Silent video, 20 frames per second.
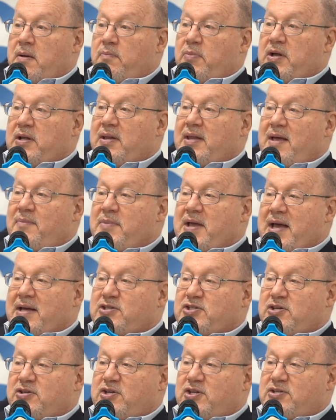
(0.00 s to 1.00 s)
But let me
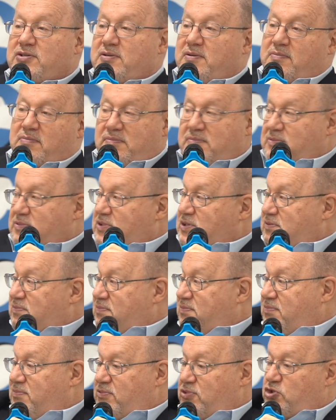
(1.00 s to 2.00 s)
ask you just
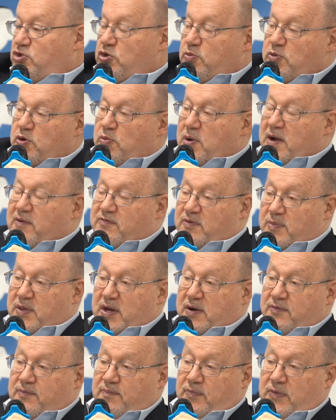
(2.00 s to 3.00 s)
to zoom away from
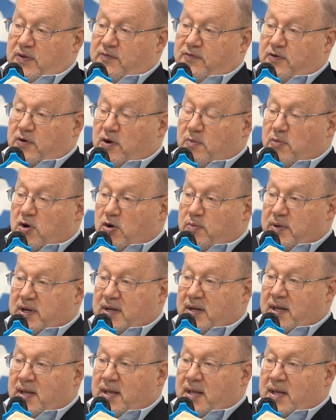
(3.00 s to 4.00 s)
there for a
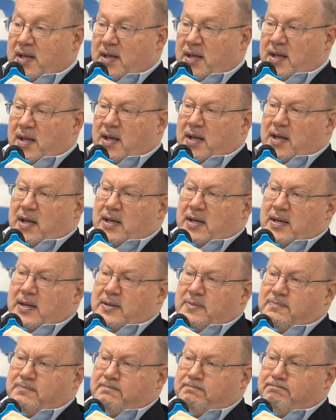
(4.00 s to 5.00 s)
moment.
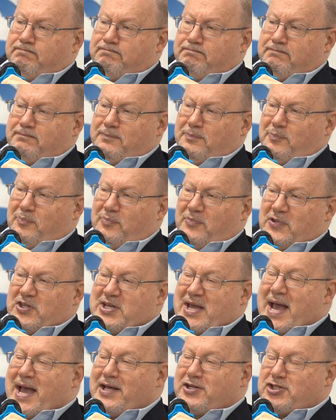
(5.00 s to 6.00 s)

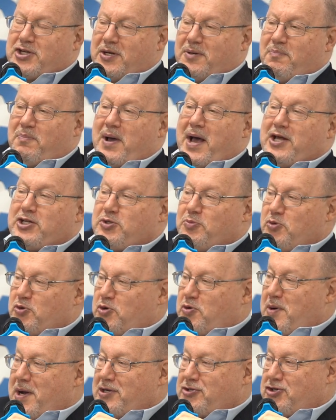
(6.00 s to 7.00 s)
To ask an impossible
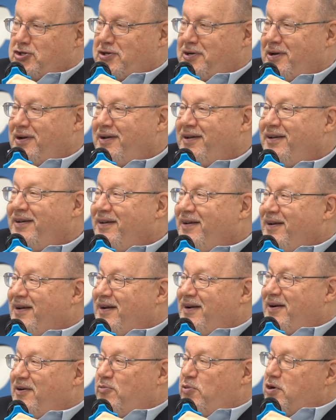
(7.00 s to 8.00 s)
question.
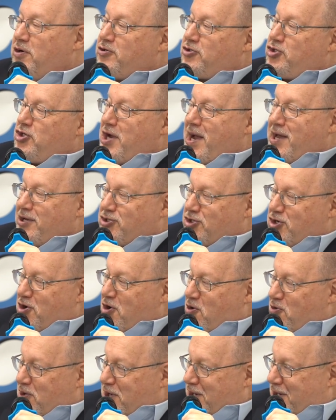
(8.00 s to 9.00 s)
Where's jazz
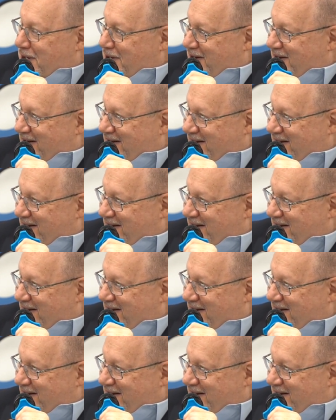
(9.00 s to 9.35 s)
going?